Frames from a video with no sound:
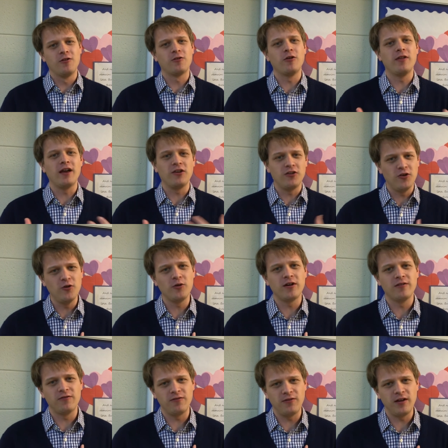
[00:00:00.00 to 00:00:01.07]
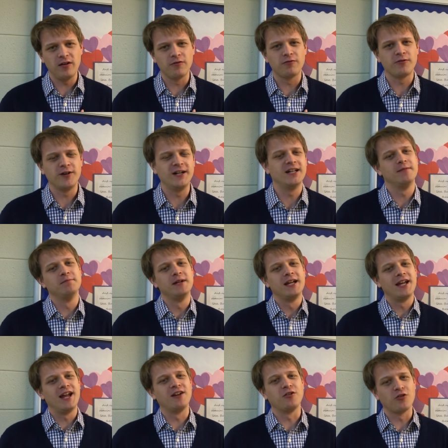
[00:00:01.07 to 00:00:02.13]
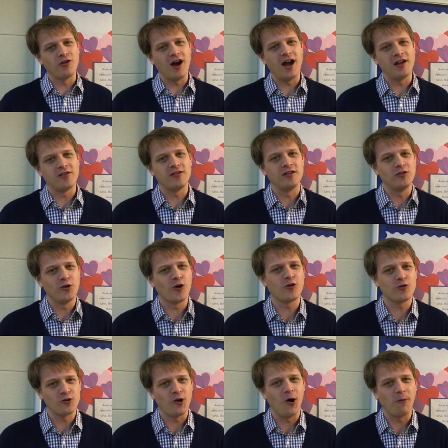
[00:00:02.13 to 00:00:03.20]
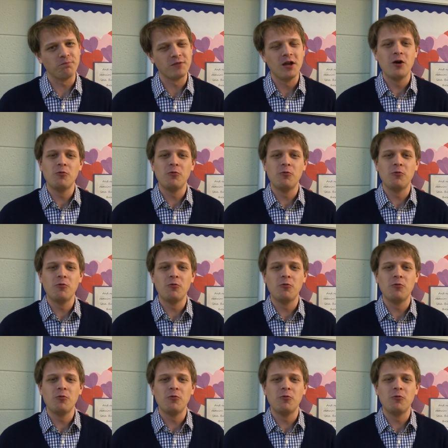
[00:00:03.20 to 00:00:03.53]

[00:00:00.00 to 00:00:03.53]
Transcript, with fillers: so that you can feel freedom in Christ in your soul.